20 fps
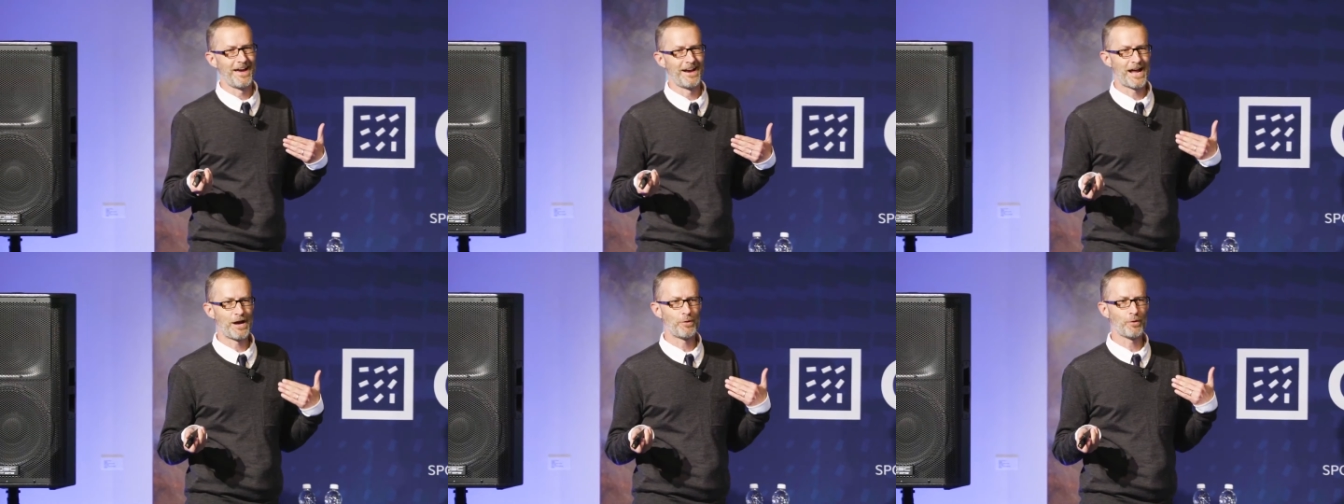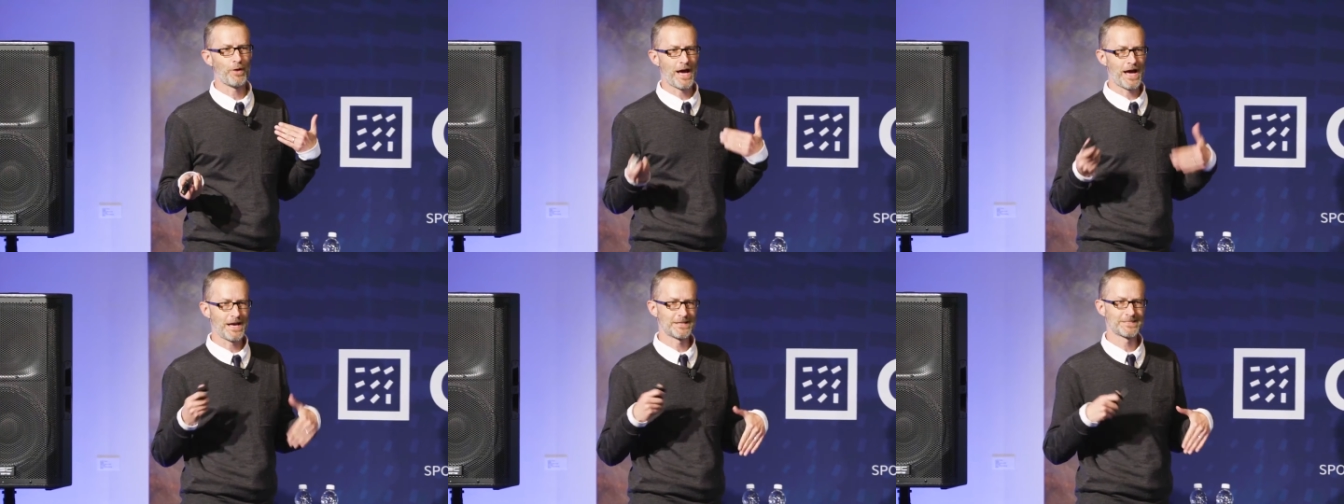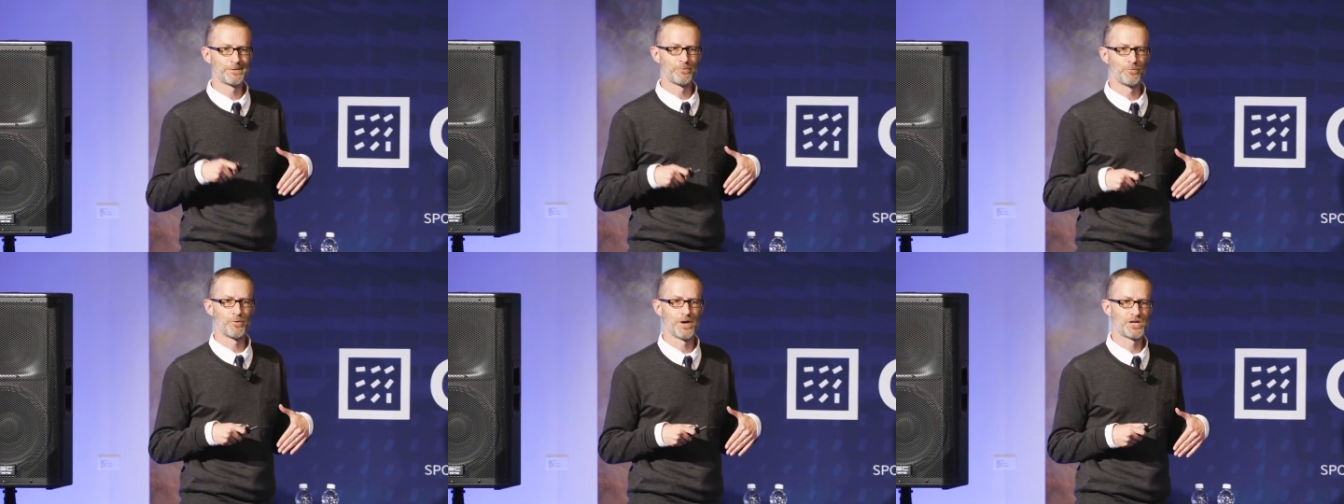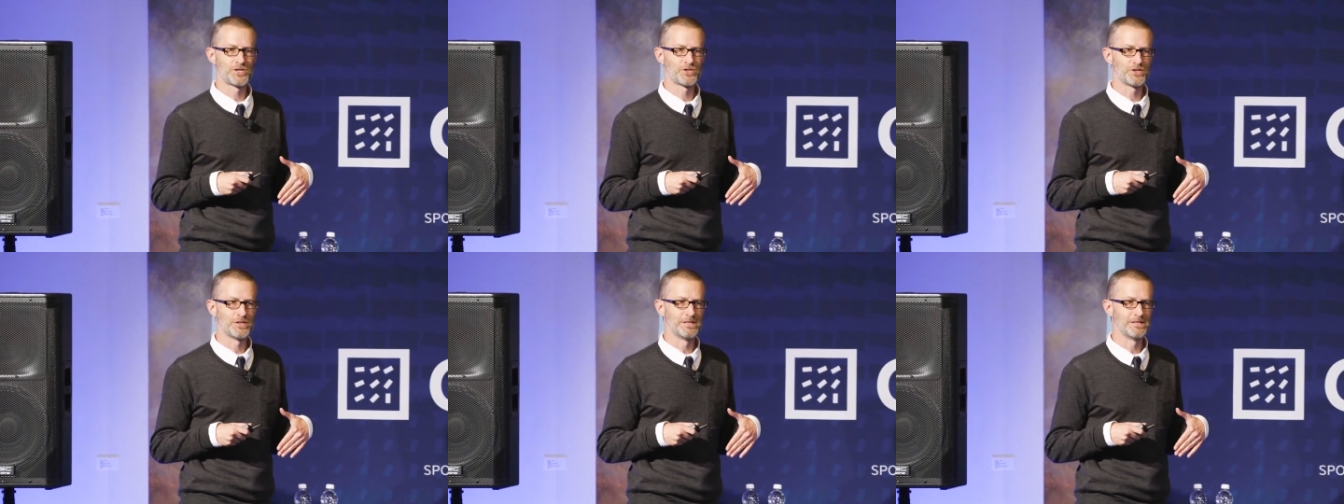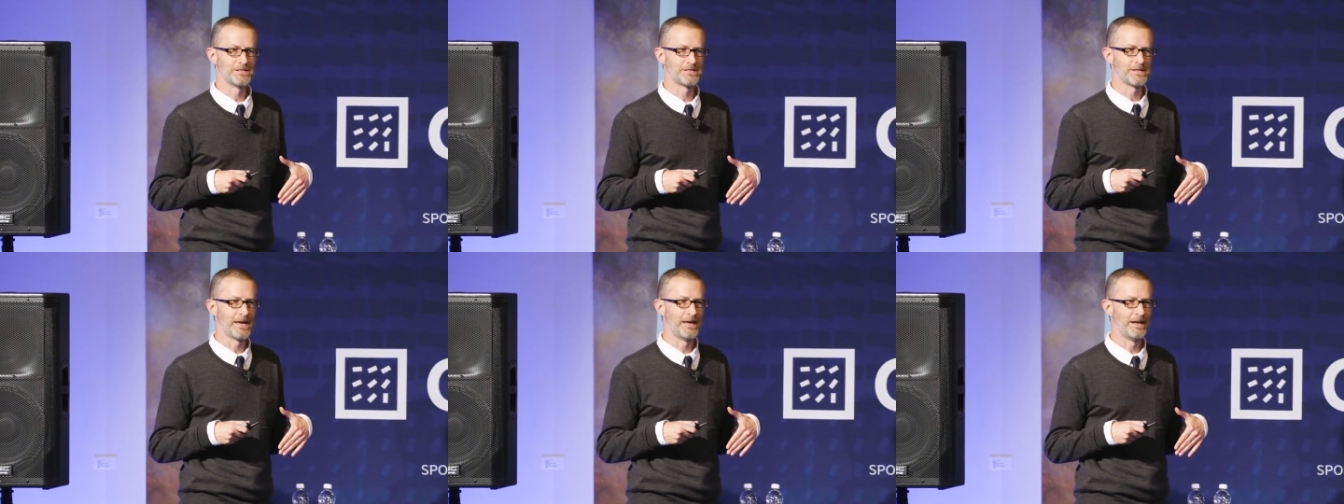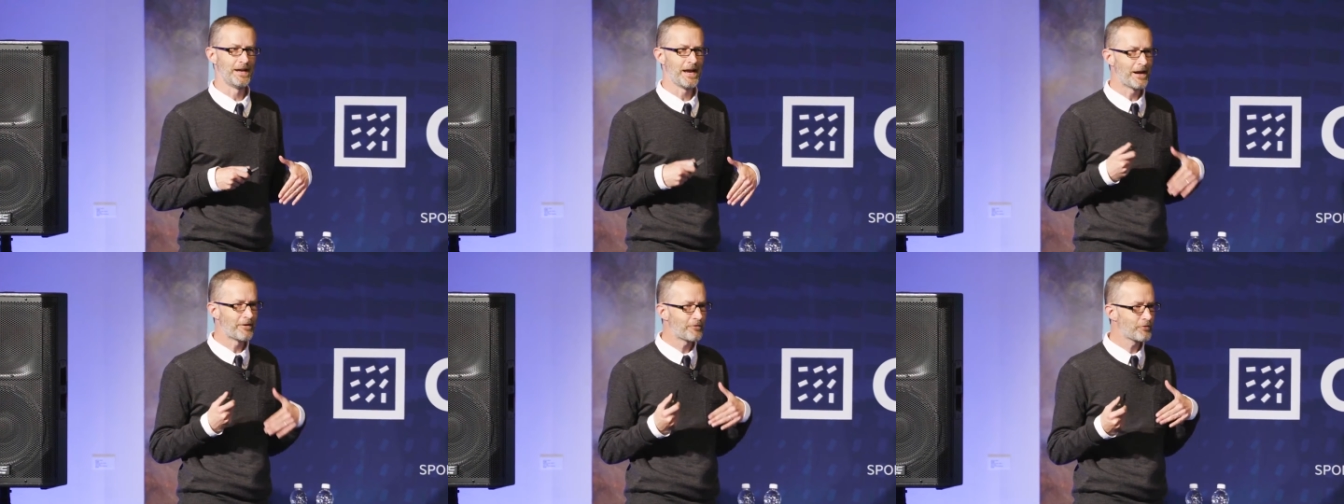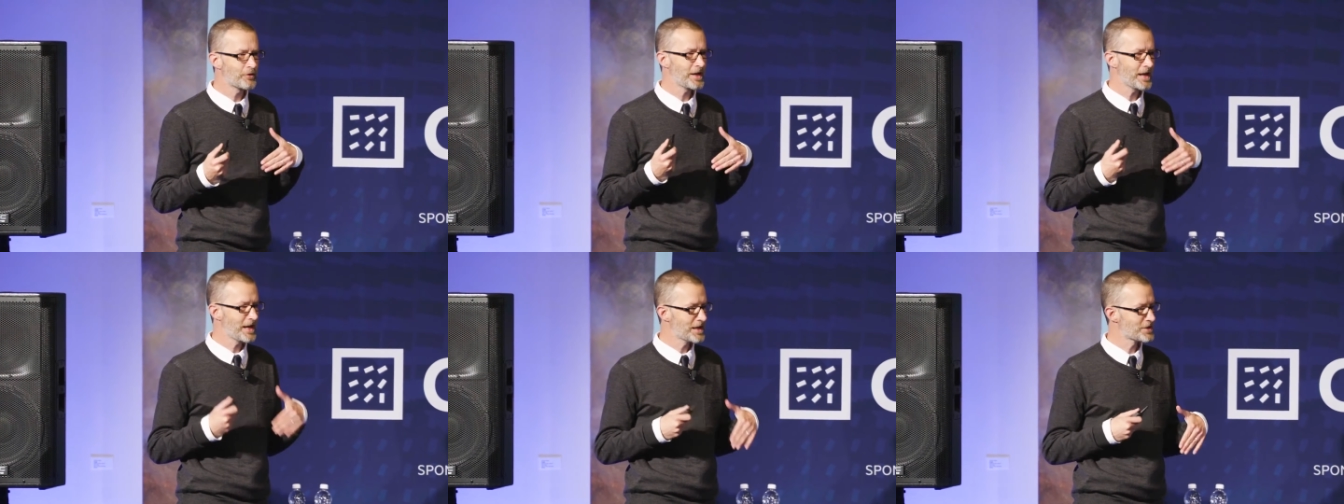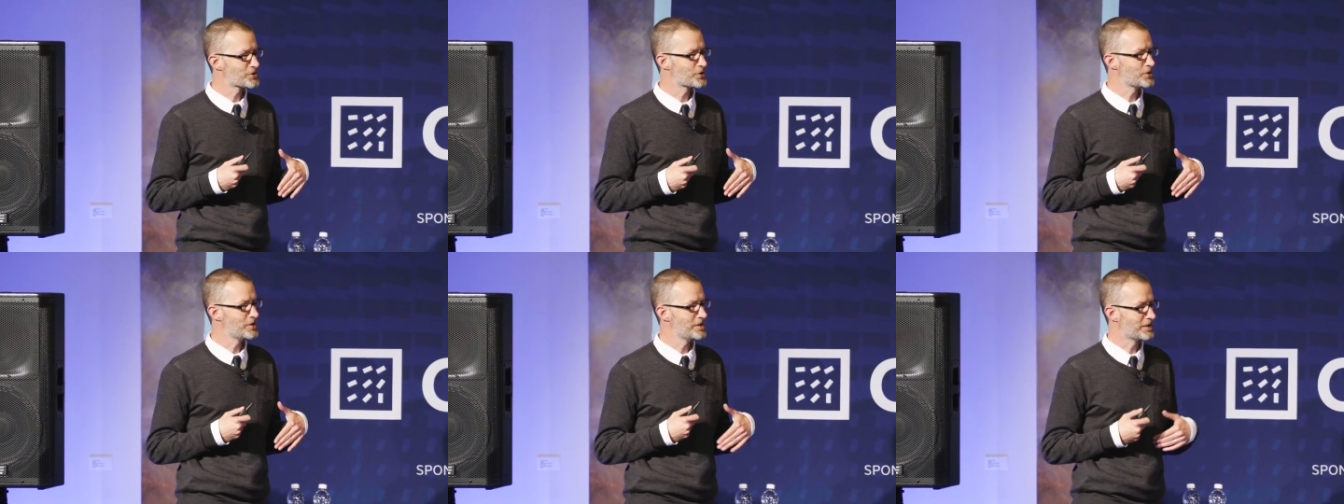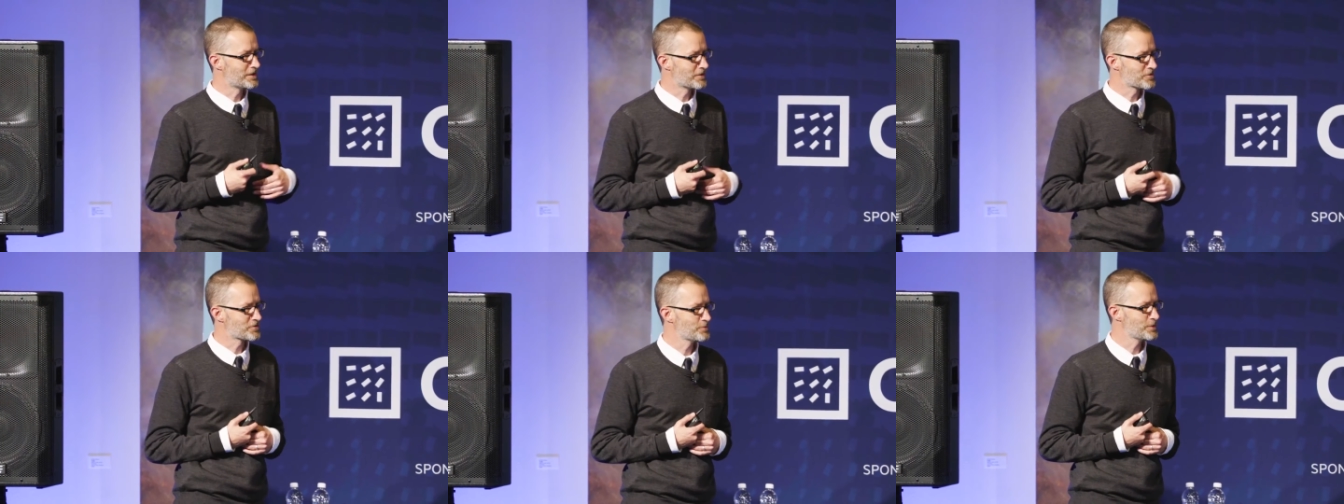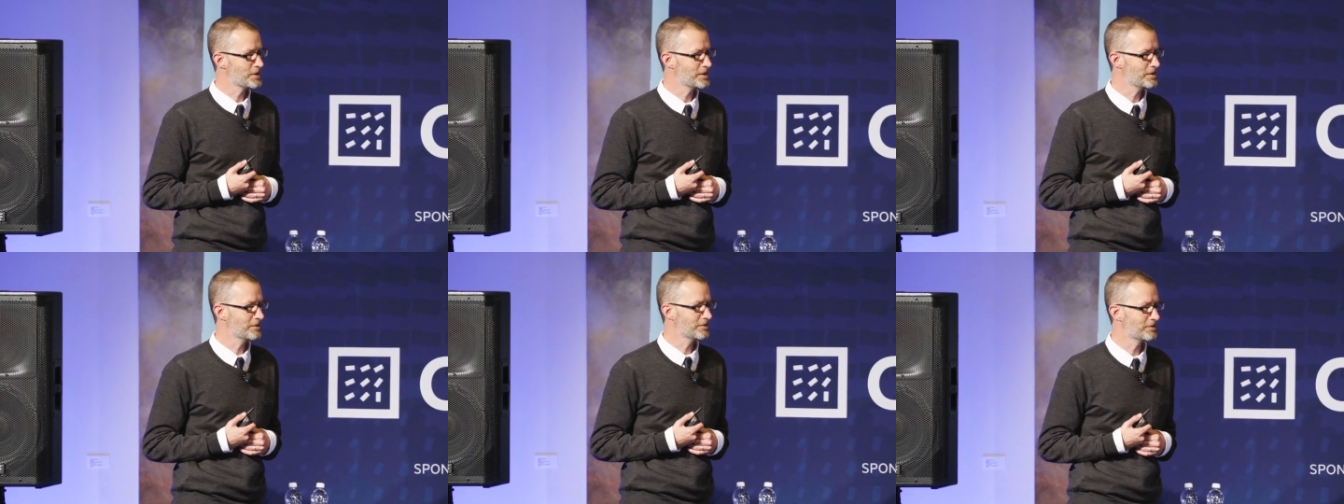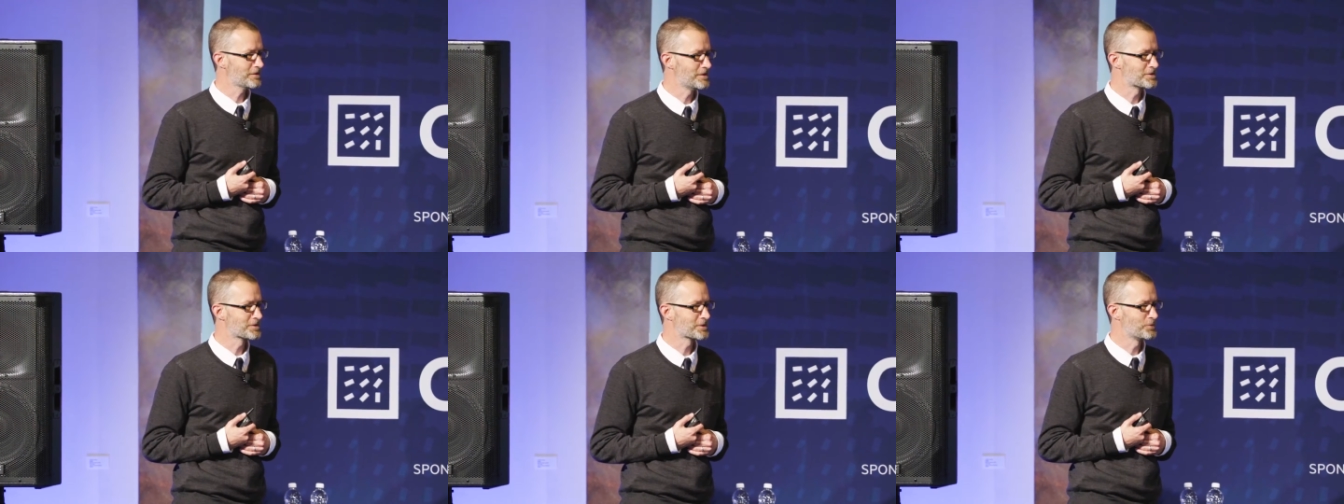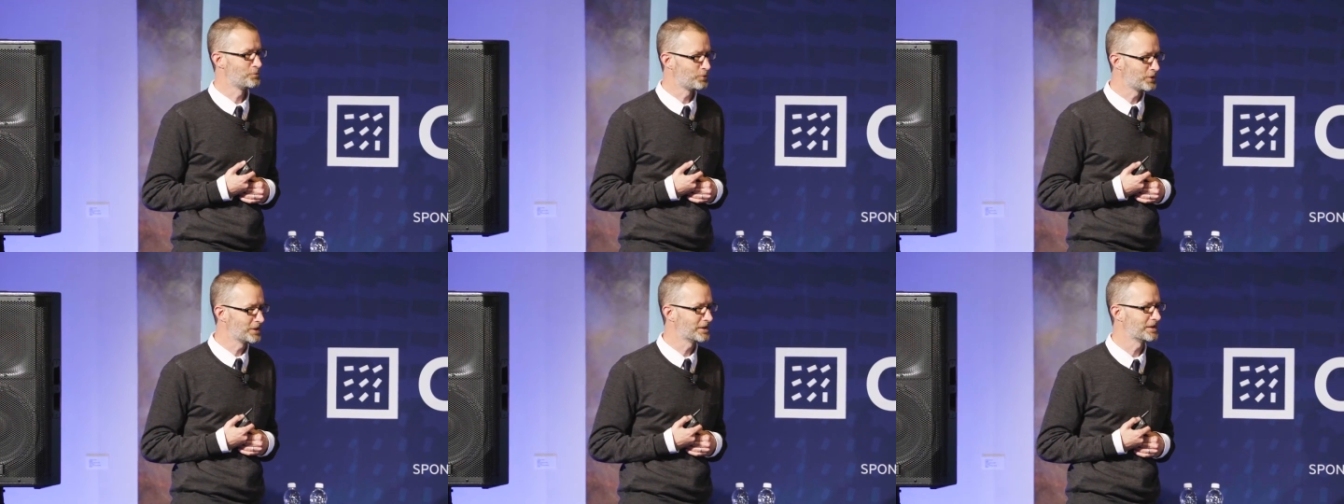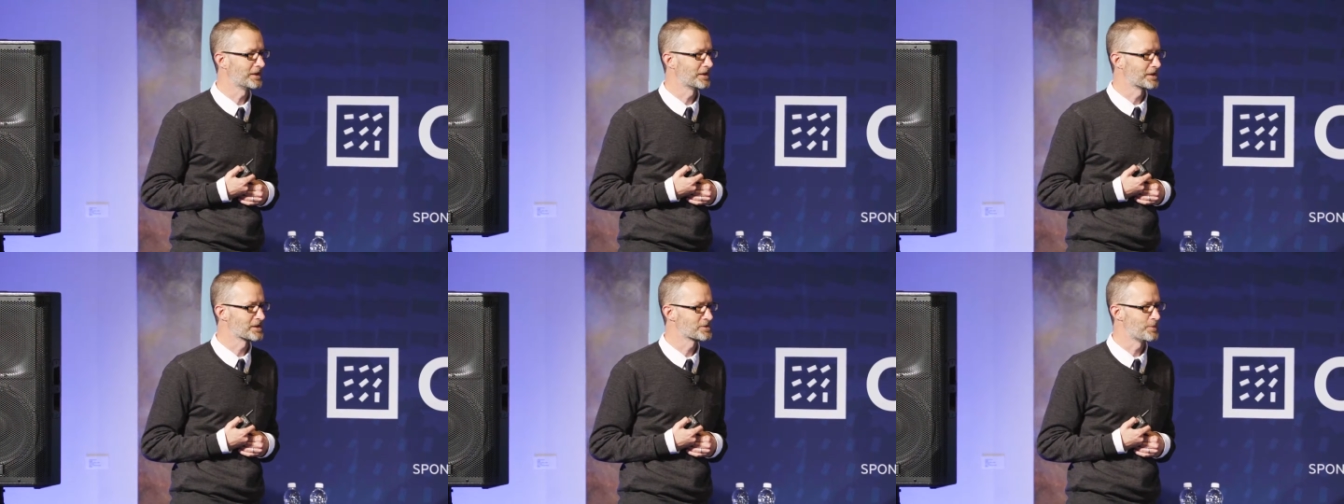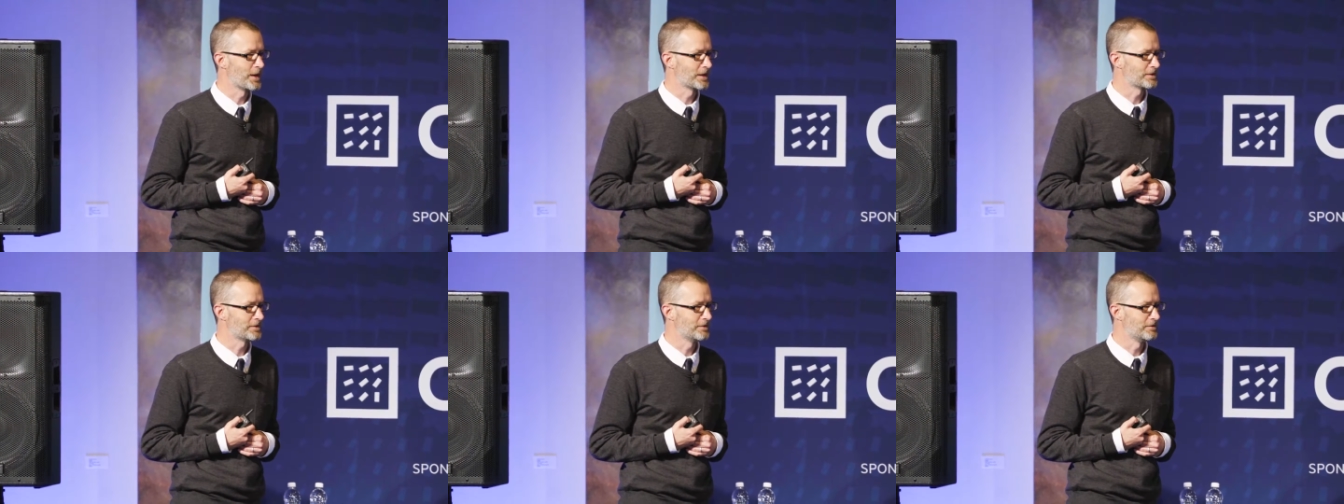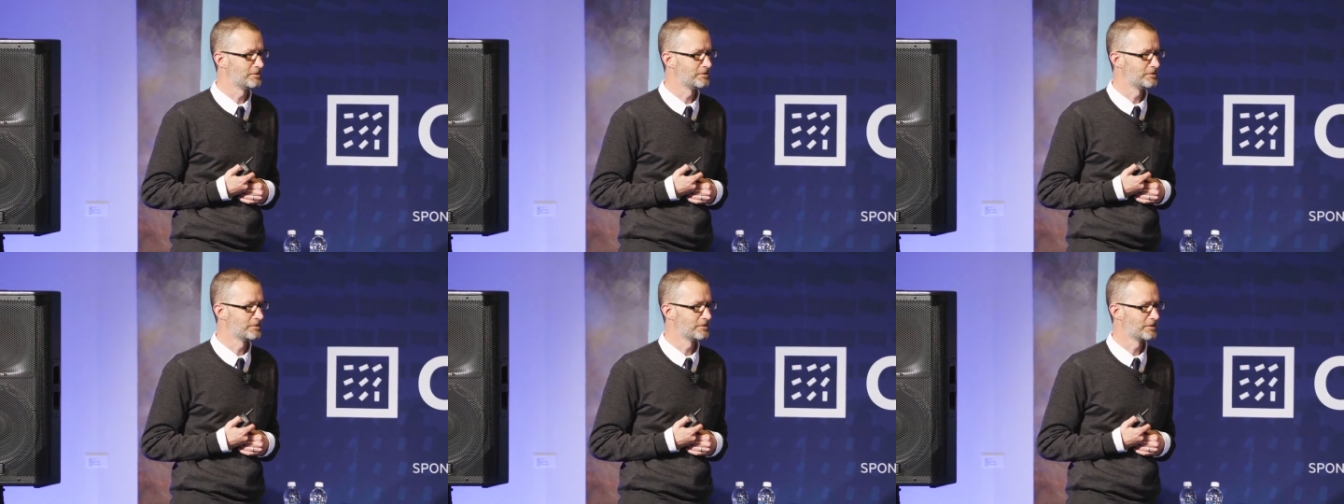and I will ask him questions, and every answer he gives me is completely unexpected.